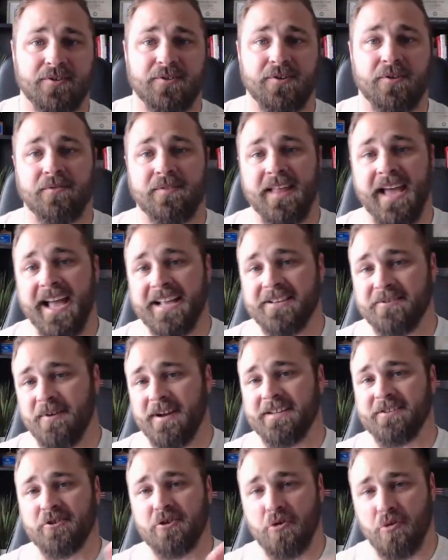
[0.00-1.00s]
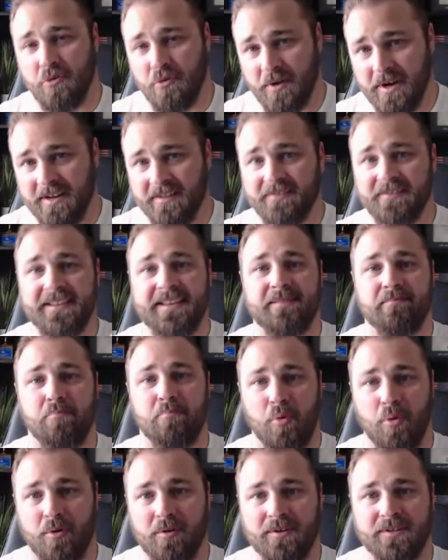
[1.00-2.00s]
So that's why it's critically
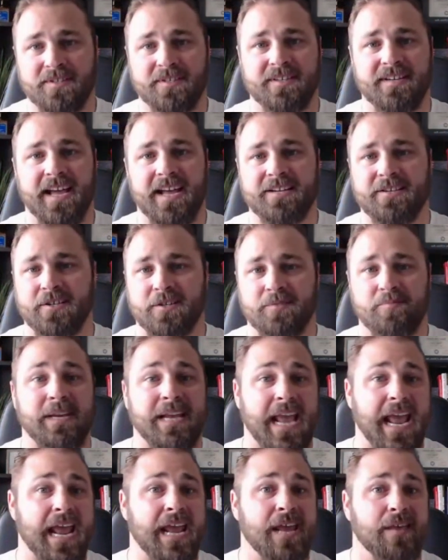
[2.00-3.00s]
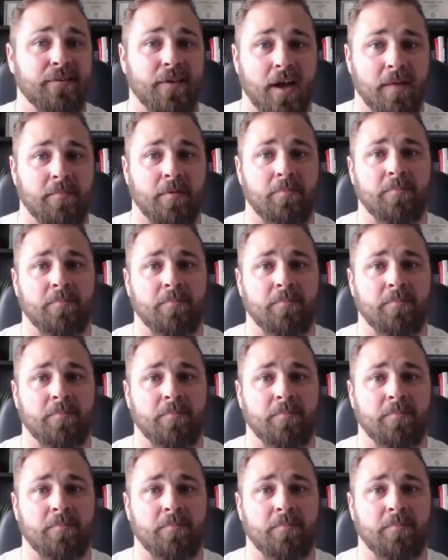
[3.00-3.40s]
important to not just be a thought,